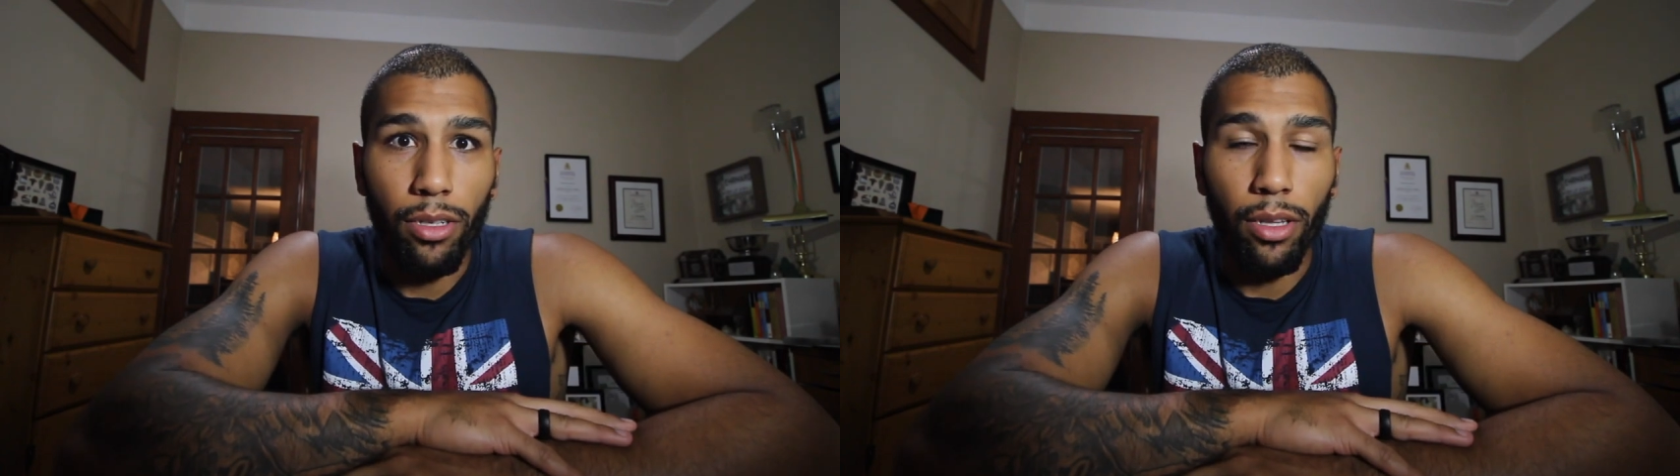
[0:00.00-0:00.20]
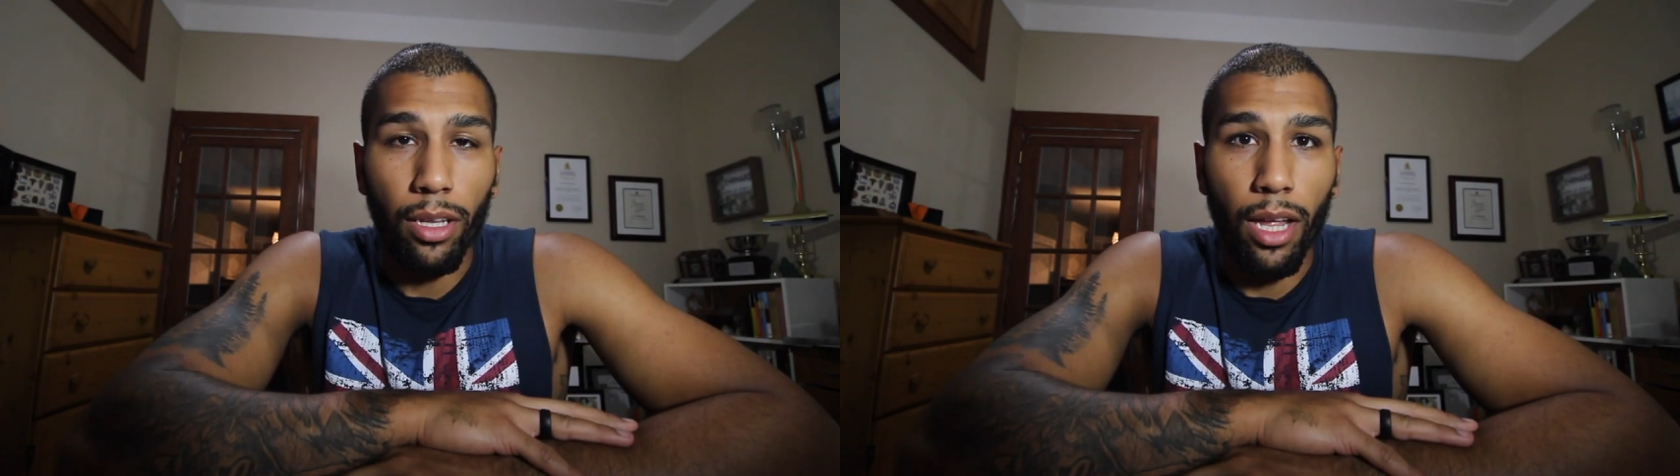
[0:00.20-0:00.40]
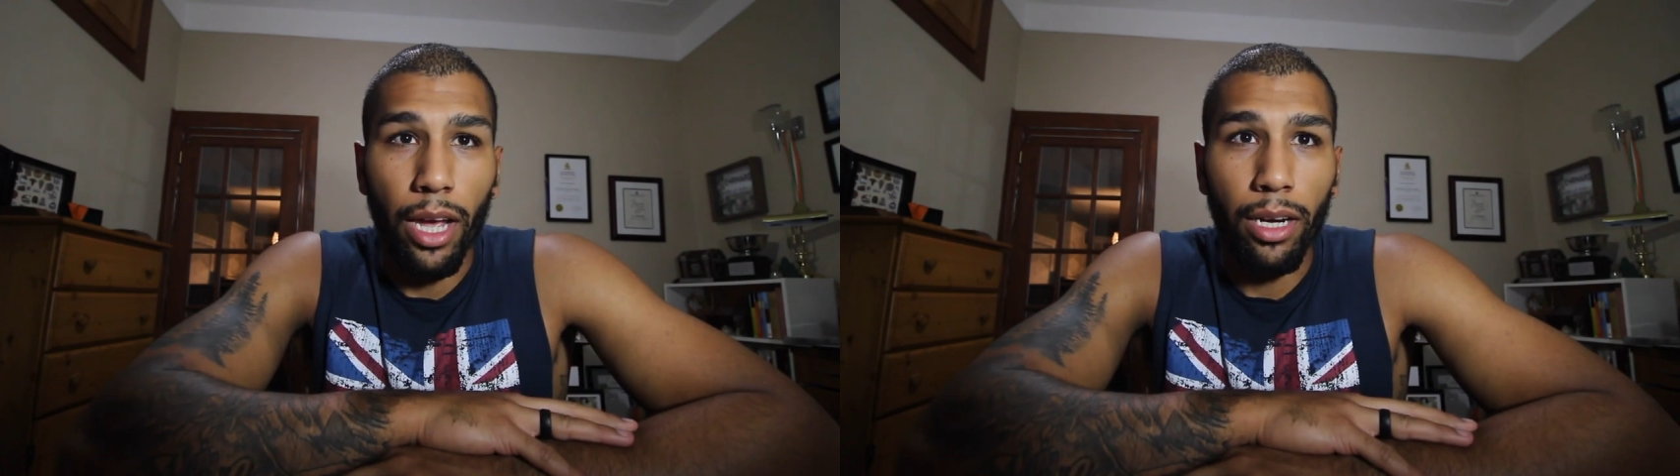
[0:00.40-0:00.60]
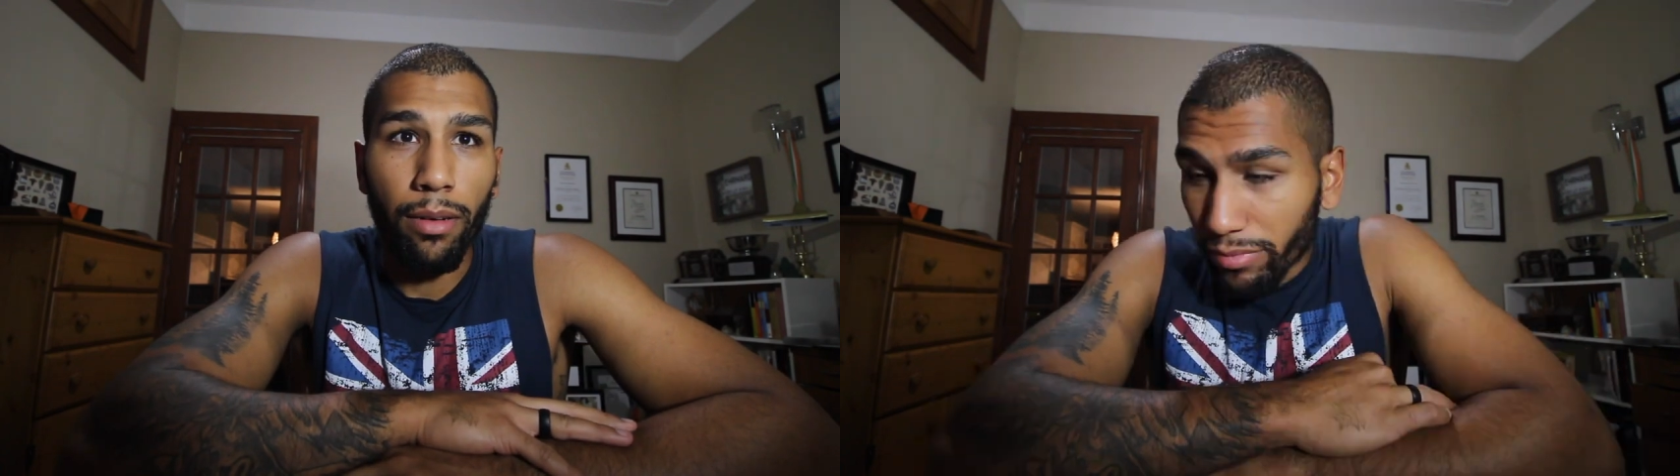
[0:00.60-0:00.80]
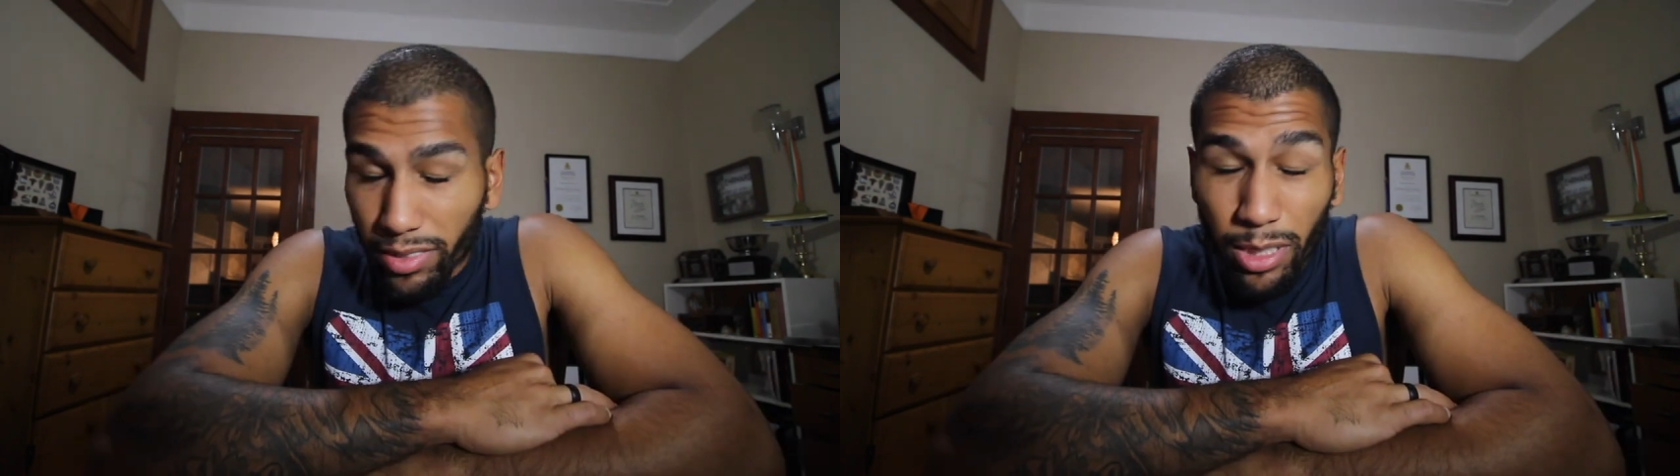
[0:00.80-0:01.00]
to the
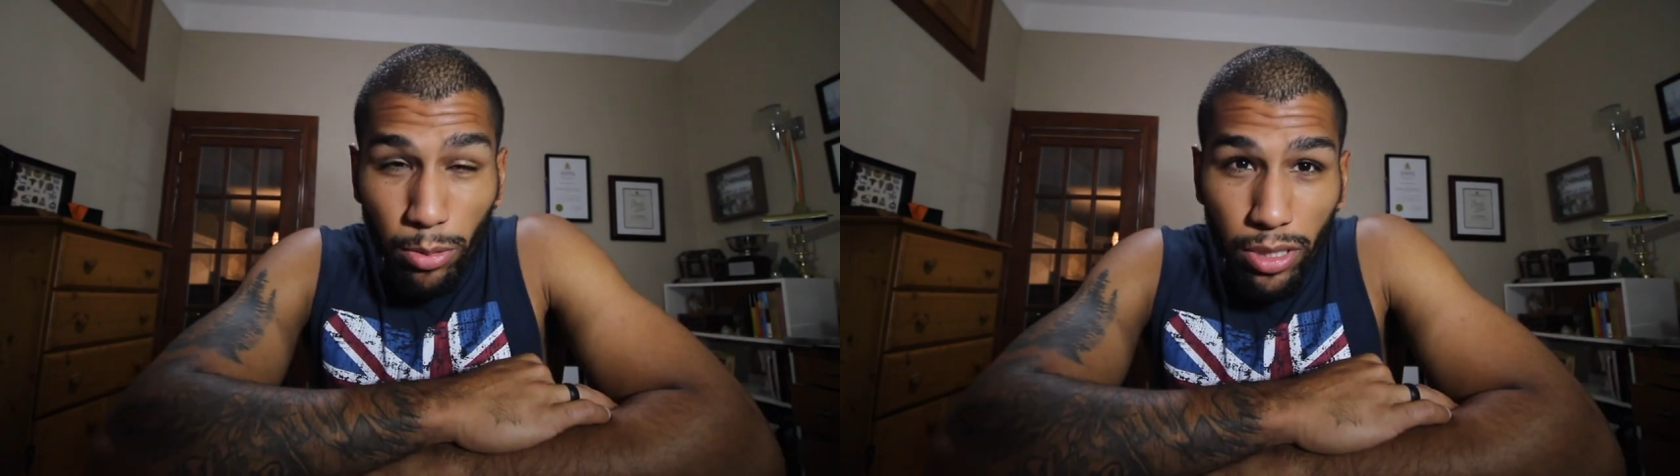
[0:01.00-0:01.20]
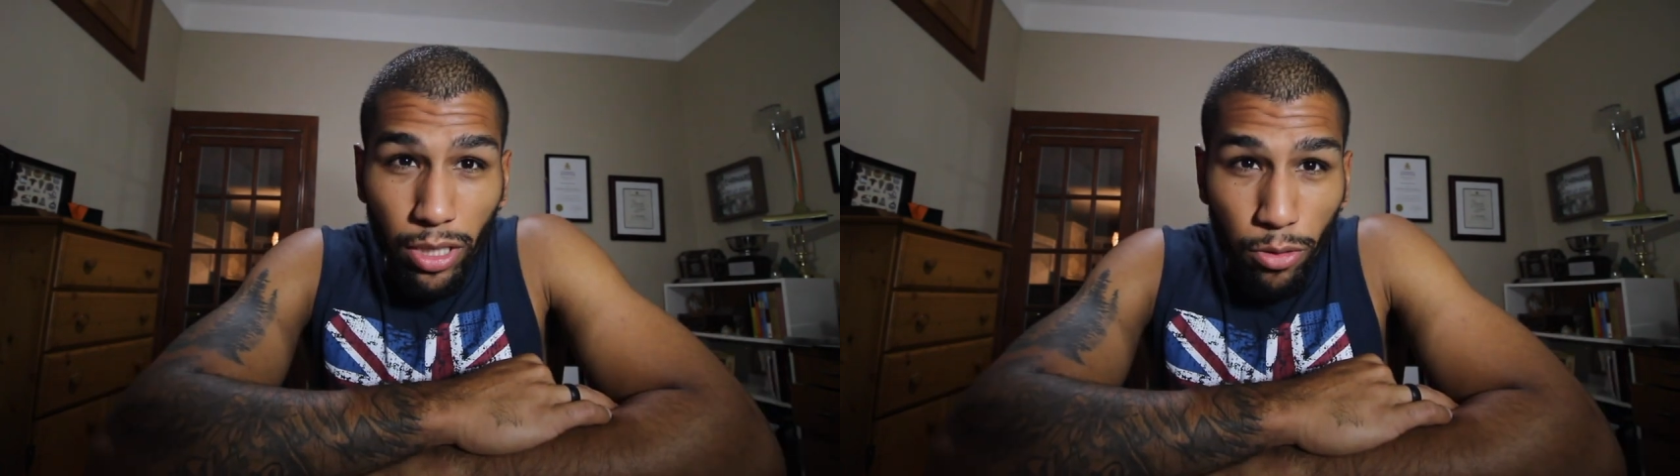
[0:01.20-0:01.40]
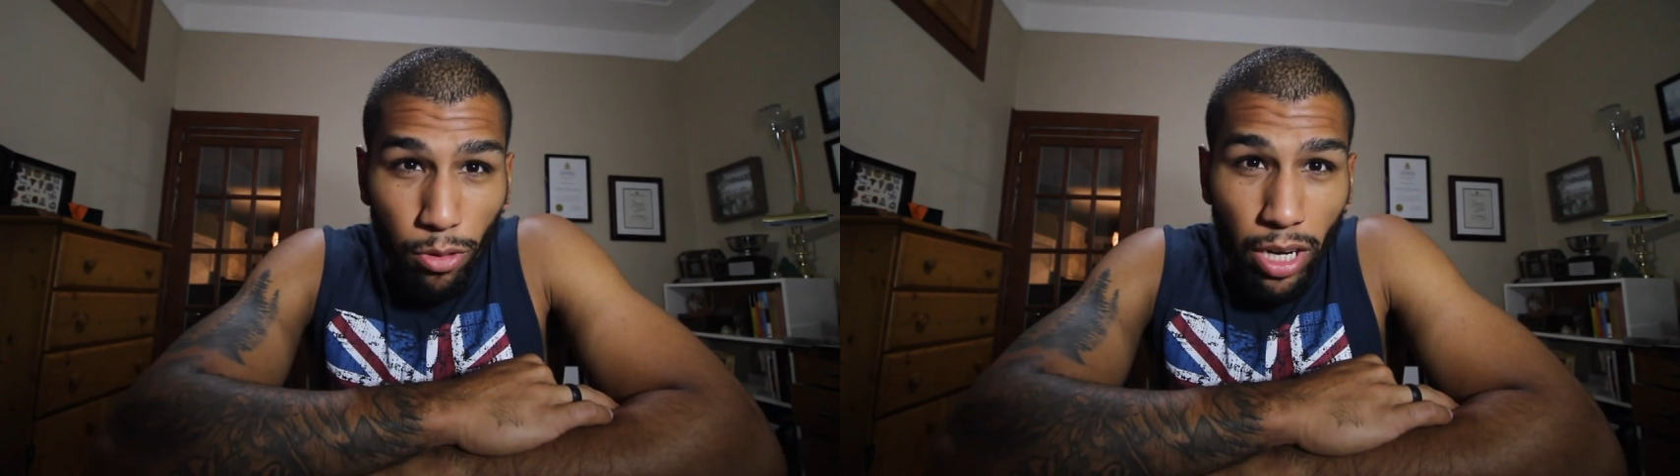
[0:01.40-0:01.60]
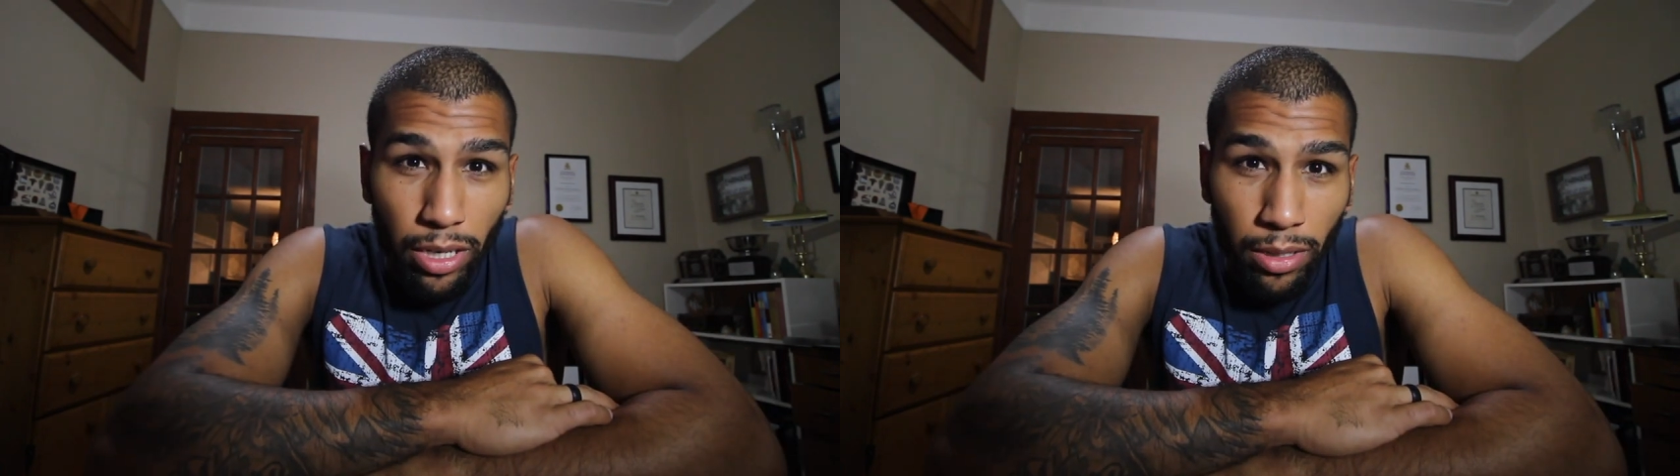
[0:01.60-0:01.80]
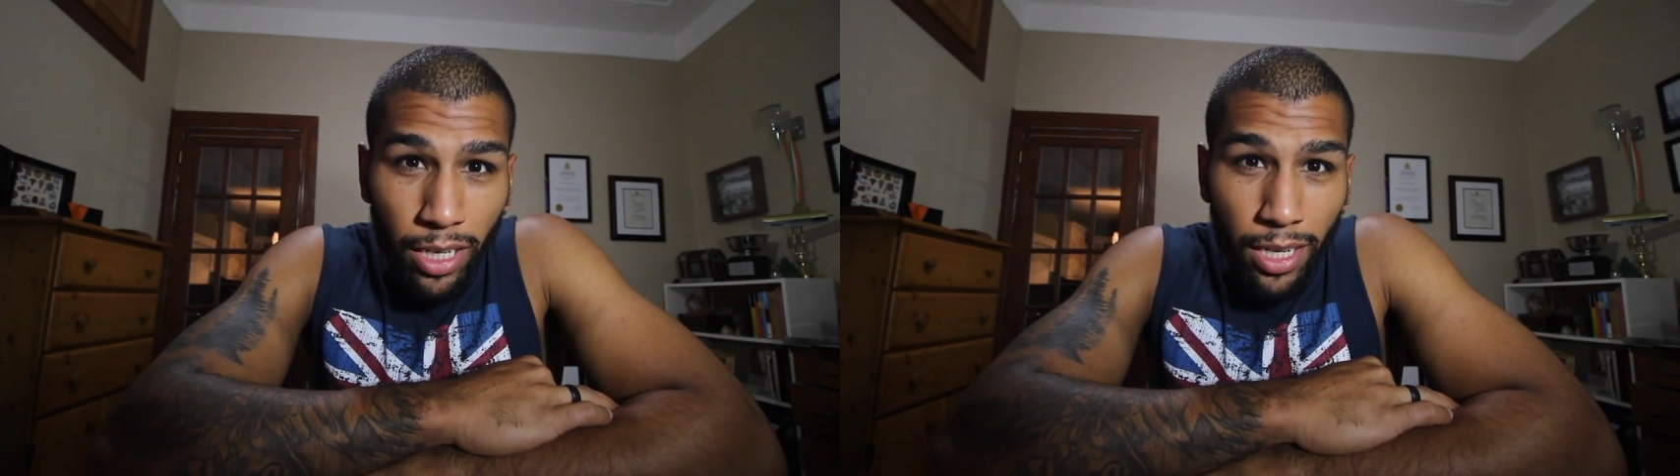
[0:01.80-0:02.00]
line. It was a good
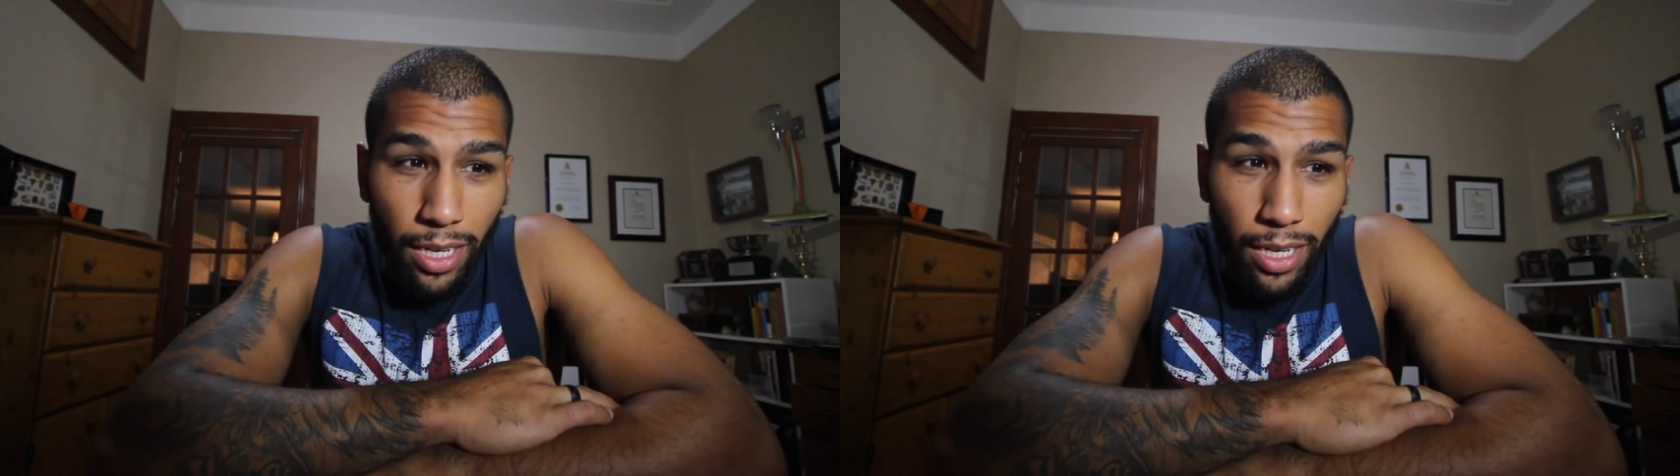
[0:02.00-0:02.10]
run.